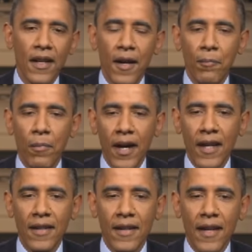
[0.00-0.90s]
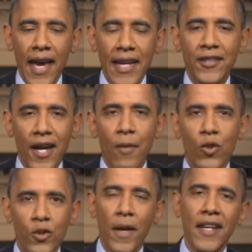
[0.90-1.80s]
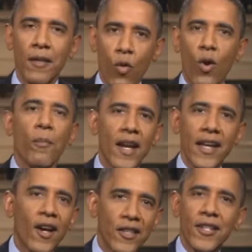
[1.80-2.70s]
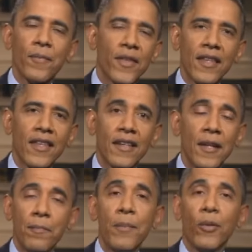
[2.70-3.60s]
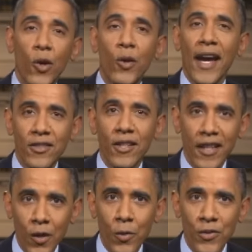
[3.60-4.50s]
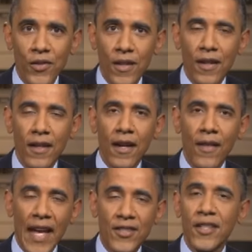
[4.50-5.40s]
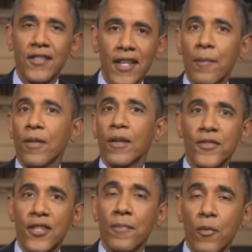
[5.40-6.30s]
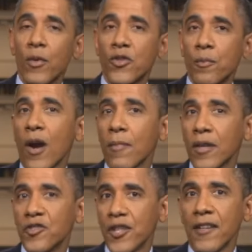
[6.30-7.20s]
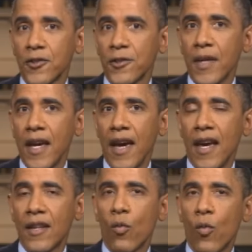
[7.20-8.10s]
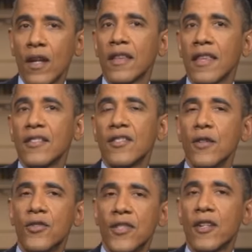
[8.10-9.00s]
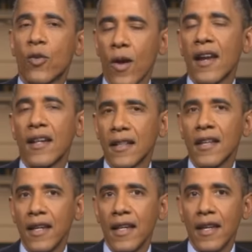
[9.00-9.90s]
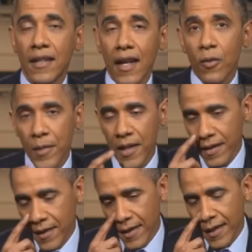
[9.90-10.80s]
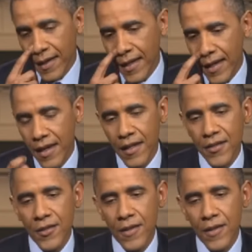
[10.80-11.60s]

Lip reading: but anytime we're spending more money on something that people don't actually use, that's an example of something we should probably change. And one of the things that you see chronically in government is